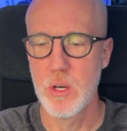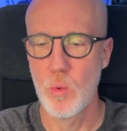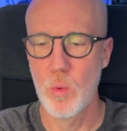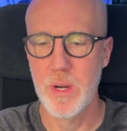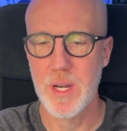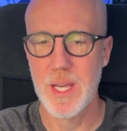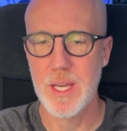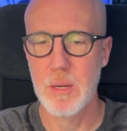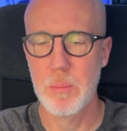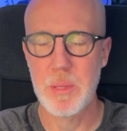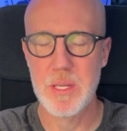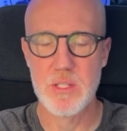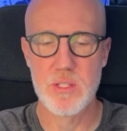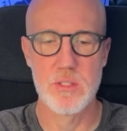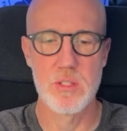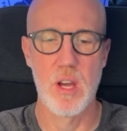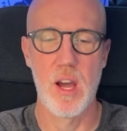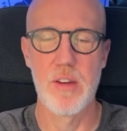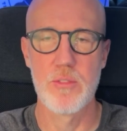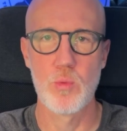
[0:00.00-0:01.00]
want to get a piece of
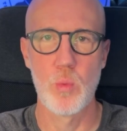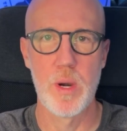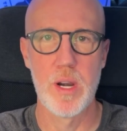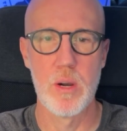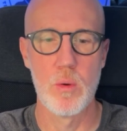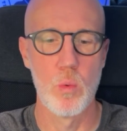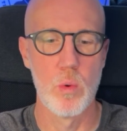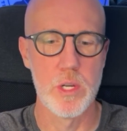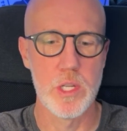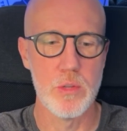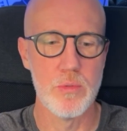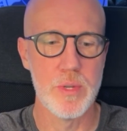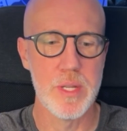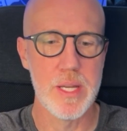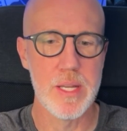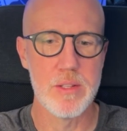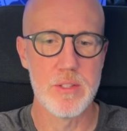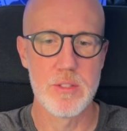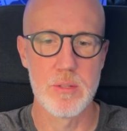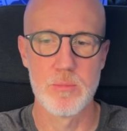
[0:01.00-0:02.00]
software where you
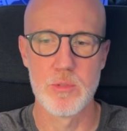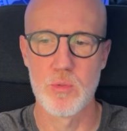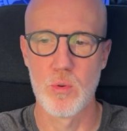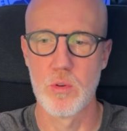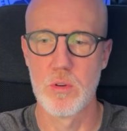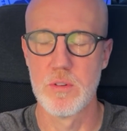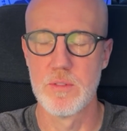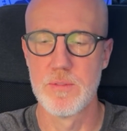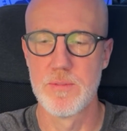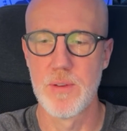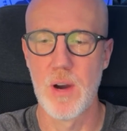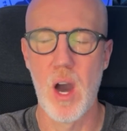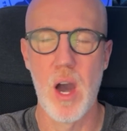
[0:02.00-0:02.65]
need some sort of